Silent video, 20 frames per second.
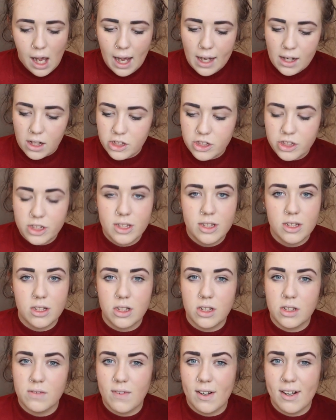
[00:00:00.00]
And I just
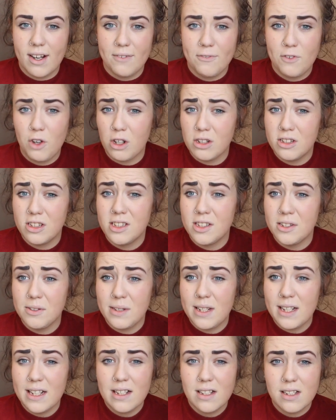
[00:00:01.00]
thought, right, I've got to
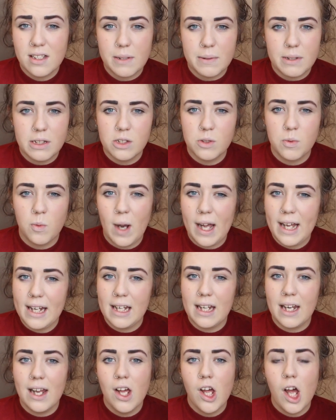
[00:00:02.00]
do this. So I just
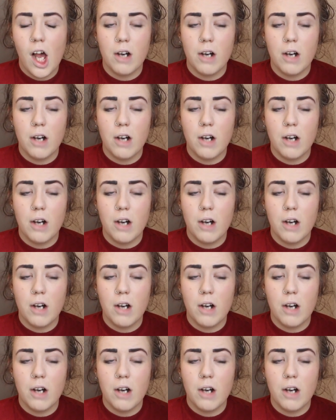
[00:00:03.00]
went.